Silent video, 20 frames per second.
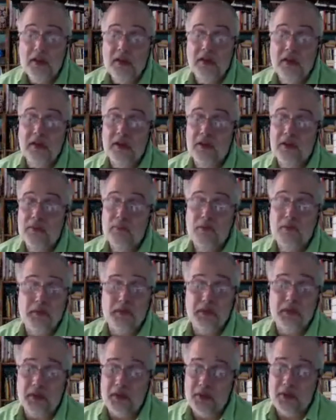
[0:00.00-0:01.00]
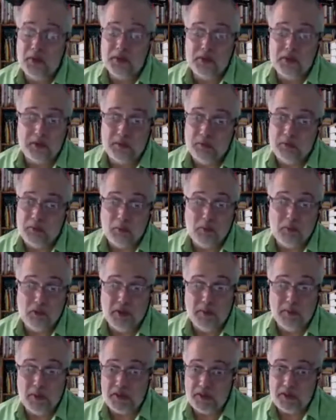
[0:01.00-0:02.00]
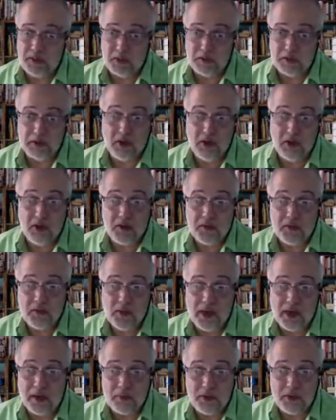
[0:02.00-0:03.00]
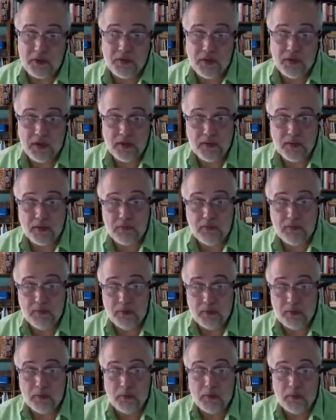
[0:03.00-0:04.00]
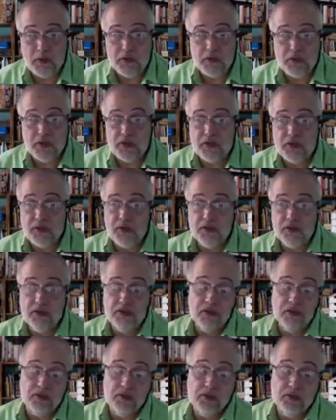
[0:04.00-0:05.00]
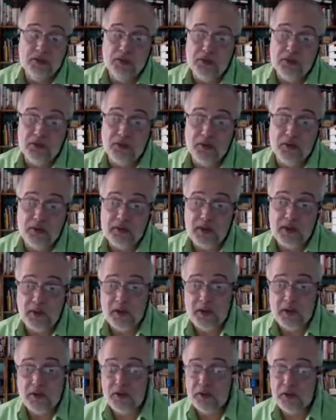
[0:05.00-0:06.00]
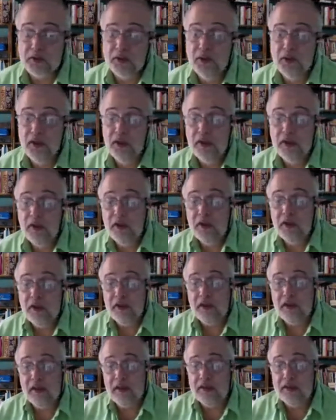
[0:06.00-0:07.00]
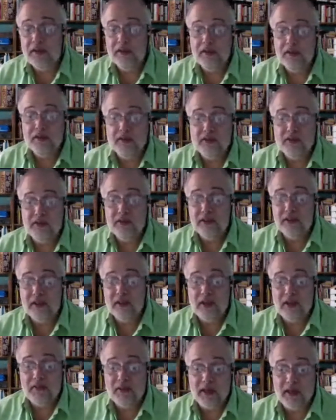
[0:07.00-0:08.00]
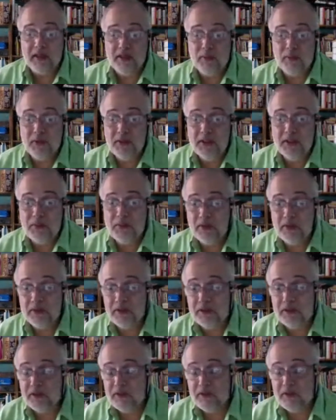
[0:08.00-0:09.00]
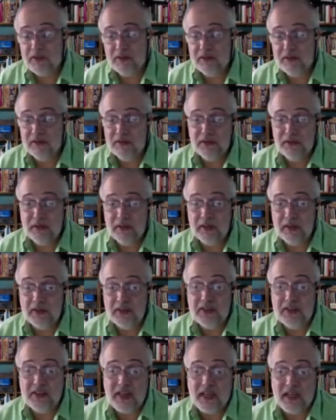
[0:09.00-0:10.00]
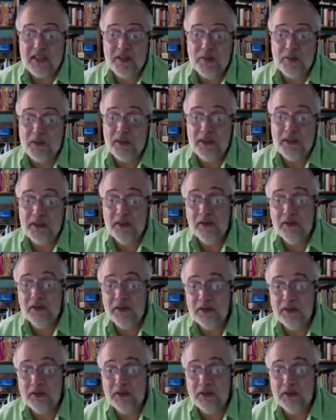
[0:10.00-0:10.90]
There was pretty much a carnival atmosphere with musicians and all sorts of things going on, and heavy-handed police presence, understandably,